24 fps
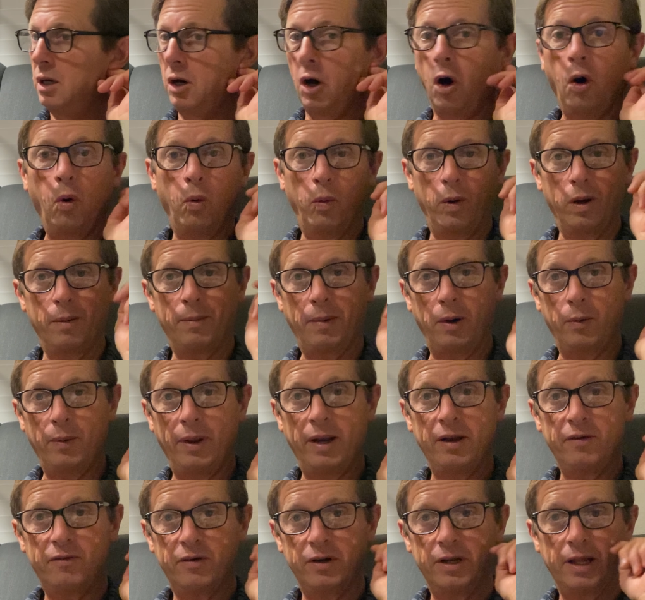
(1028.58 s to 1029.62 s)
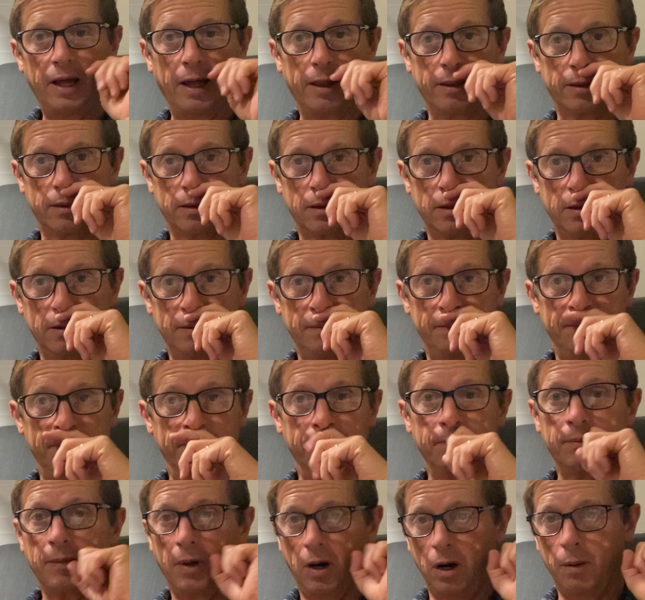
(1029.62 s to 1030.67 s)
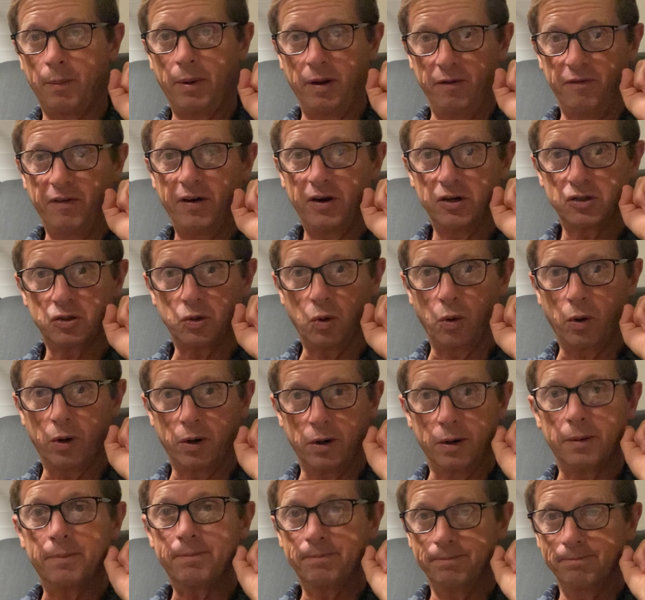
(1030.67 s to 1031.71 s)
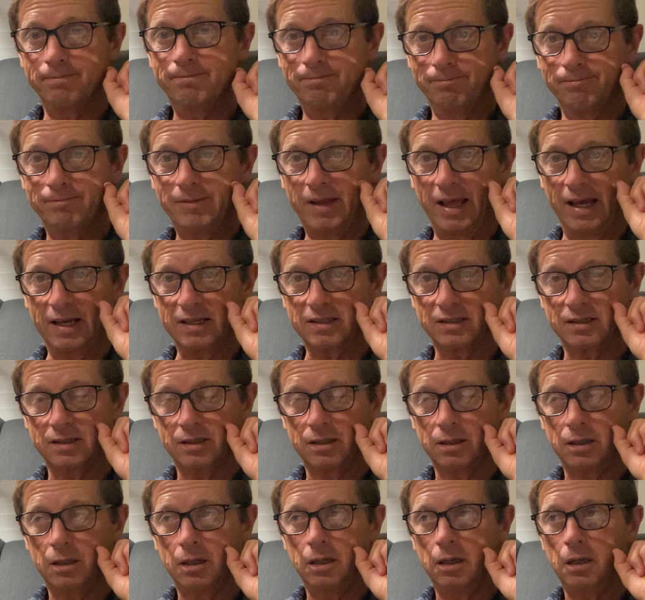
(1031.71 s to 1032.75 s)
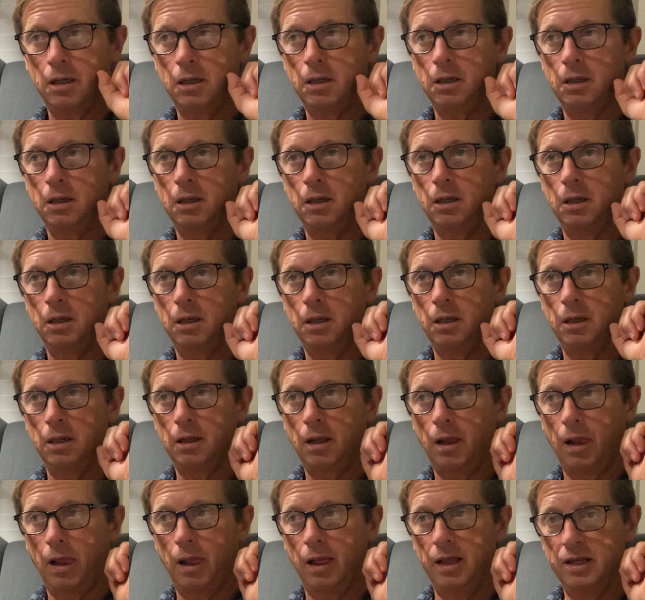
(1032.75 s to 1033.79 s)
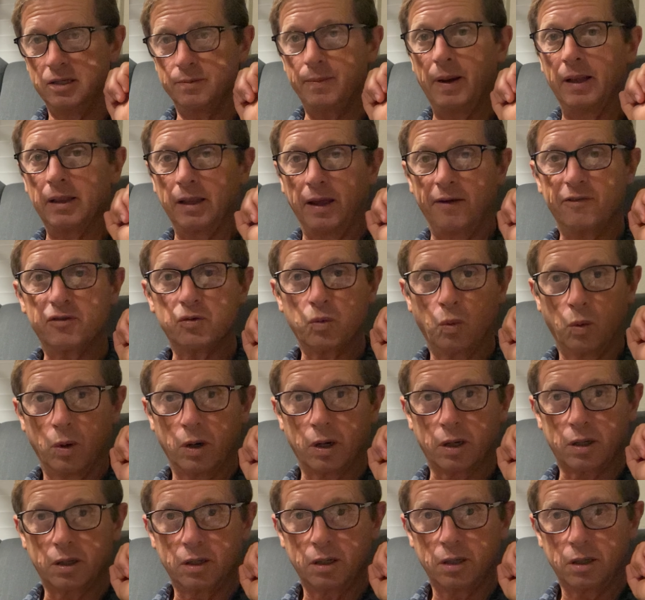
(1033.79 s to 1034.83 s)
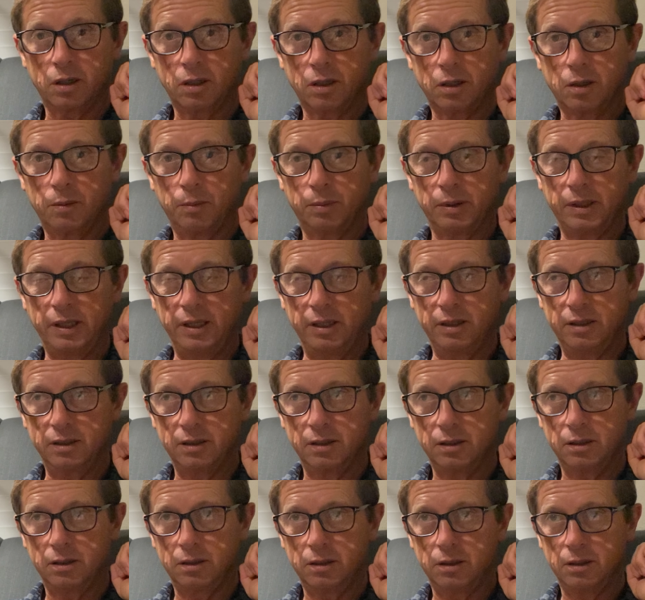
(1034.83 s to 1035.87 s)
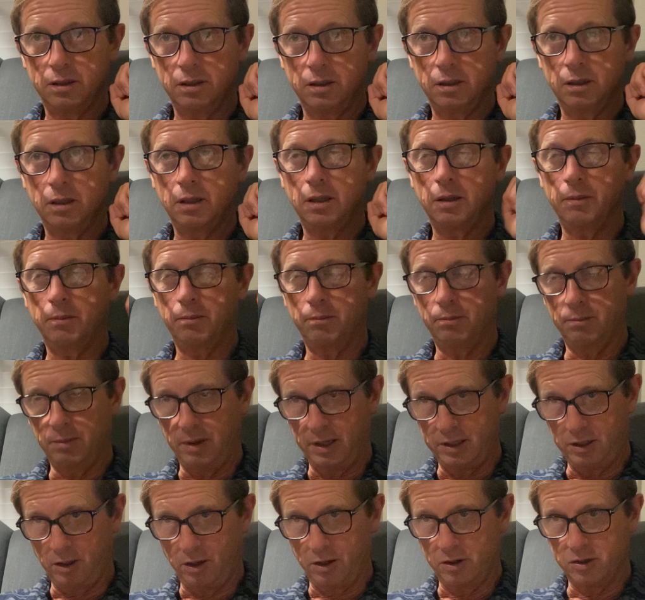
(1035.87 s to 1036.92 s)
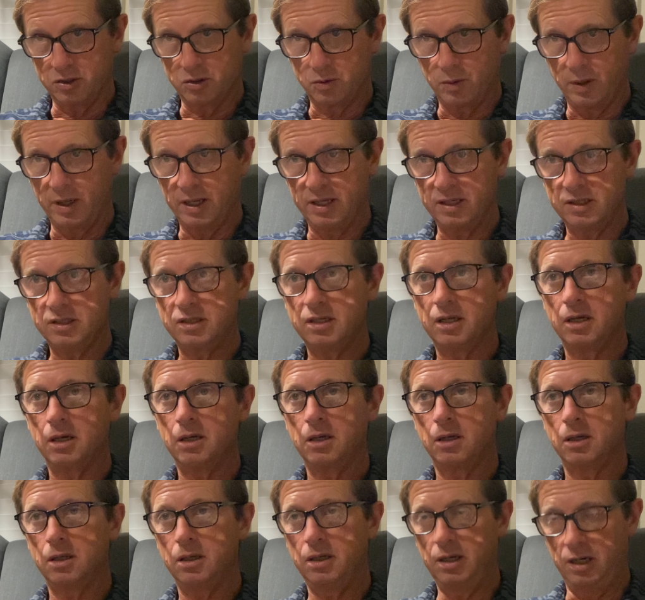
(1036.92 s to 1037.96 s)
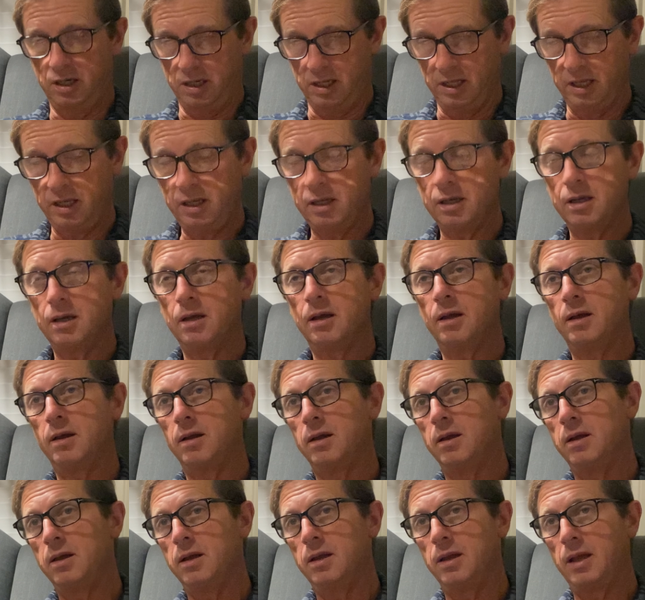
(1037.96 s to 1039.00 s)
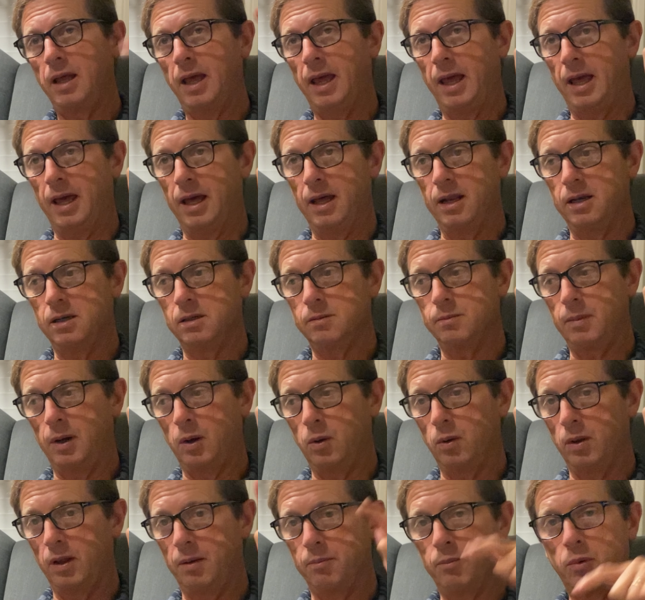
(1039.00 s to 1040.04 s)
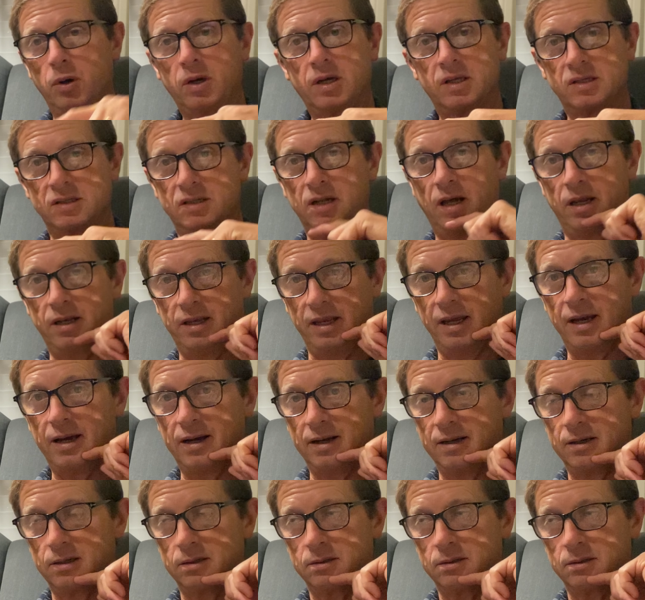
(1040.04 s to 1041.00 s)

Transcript: Oh, am I ready for death? Are my affairs in order? Yes. Is my life's work complete? My daughter's raised, nearly, and my book is done, yeah.